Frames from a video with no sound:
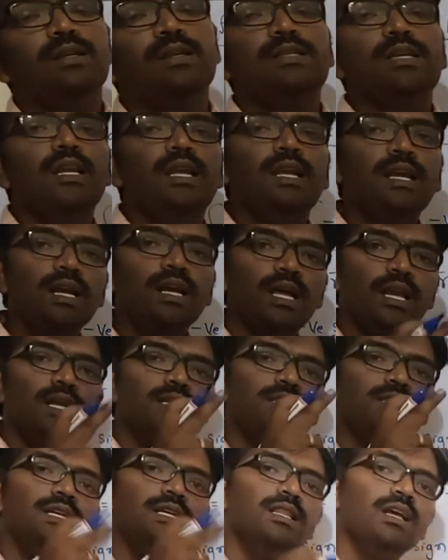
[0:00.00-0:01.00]
so
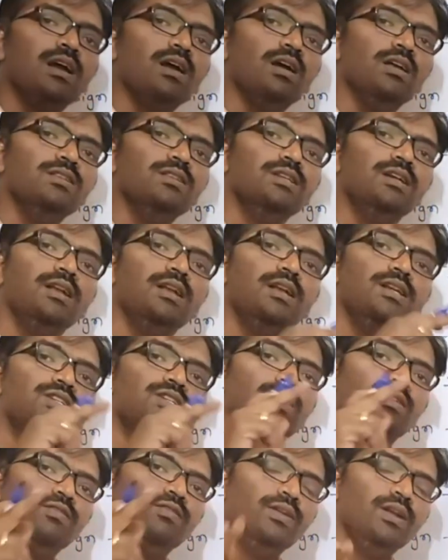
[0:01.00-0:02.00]
increasing the
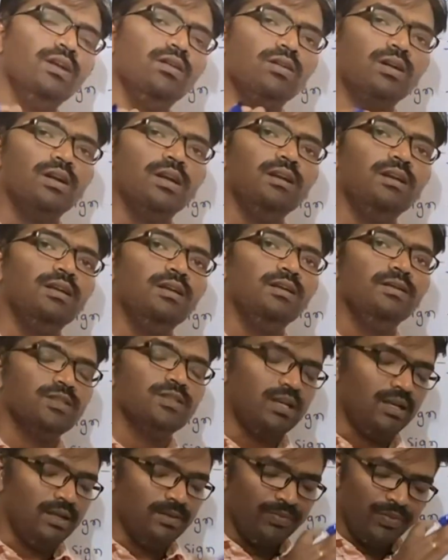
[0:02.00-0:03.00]
concentration of reactant,
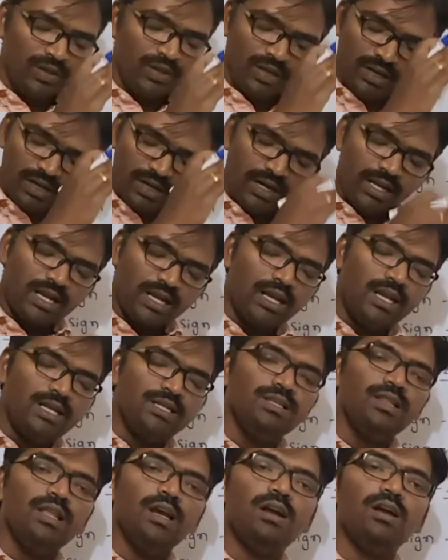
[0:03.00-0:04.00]

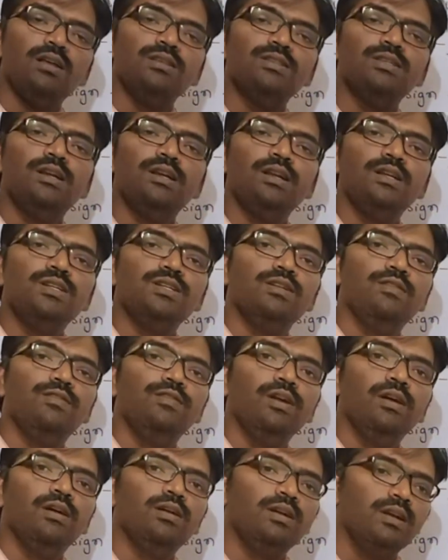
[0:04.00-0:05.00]
decreasing the concentration
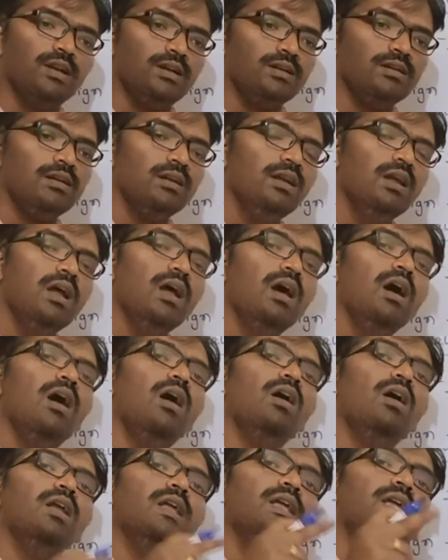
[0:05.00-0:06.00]
of reactant
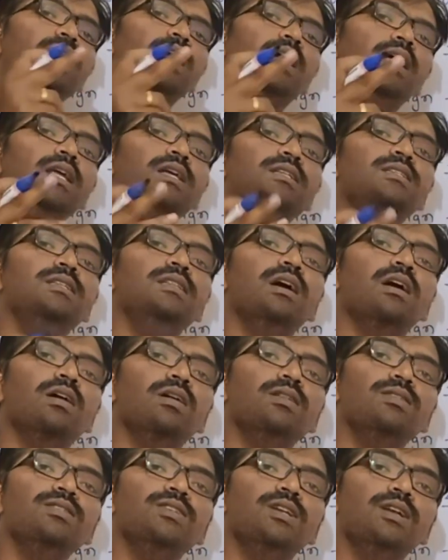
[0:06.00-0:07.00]
or increasing the
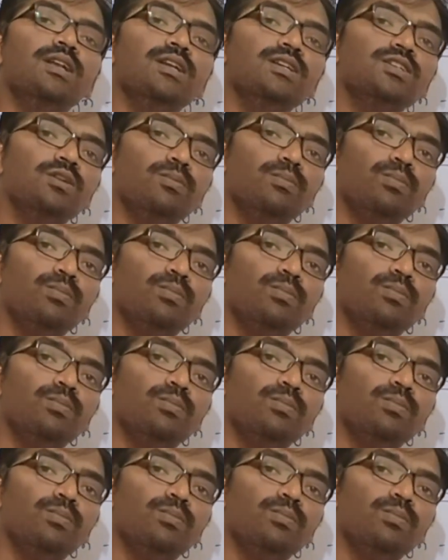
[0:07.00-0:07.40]
concentration